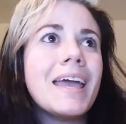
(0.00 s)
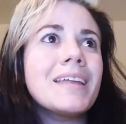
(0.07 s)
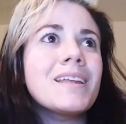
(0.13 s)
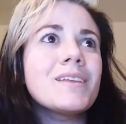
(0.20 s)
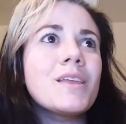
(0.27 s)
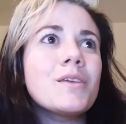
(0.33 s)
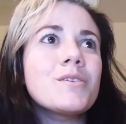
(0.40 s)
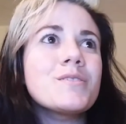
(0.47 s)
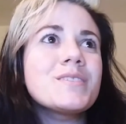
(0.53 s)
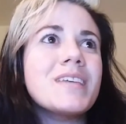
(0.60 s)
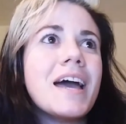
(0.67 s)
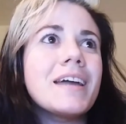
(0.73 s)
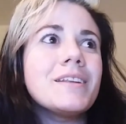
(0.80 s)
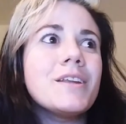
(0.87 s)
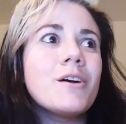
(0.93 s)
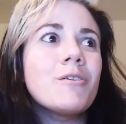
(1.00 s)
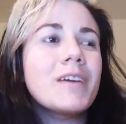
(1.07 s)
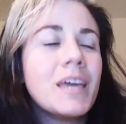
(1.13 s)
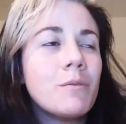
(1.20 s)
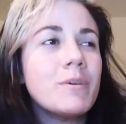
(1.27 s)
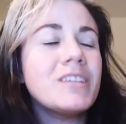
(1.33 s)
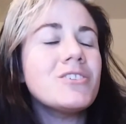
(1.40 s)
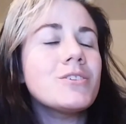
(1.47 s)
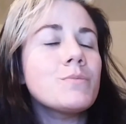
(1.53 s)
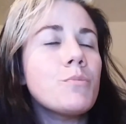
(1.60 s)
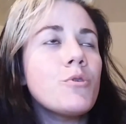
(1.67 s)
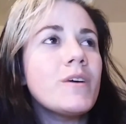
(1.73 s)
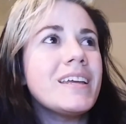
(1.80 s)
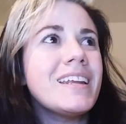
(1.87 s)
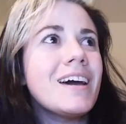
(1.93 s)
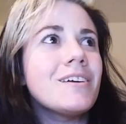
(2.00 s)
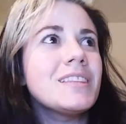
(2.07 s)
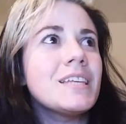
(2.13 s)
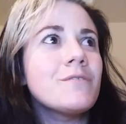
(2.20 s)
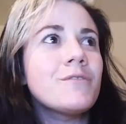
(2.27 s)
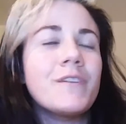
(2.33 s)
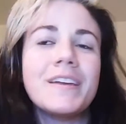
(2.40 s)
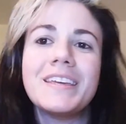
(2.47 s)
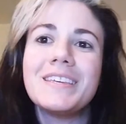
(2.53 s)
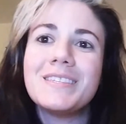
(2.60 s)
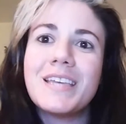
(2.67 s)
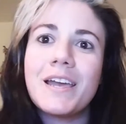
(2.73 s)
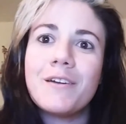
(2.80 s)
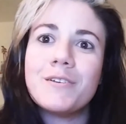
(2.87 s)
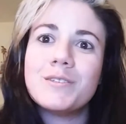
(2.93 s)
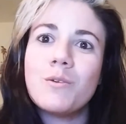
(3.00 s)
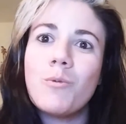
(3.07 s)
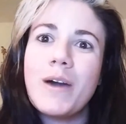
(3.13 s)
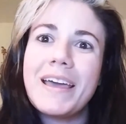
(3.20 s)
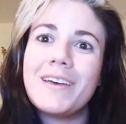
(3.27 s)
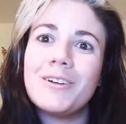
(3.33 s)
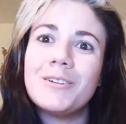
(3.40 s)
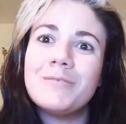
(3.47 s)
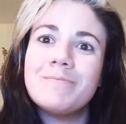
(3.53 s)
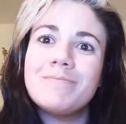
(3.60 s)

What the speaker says: And another side note, can we just point out that Frankie's hair is a whale?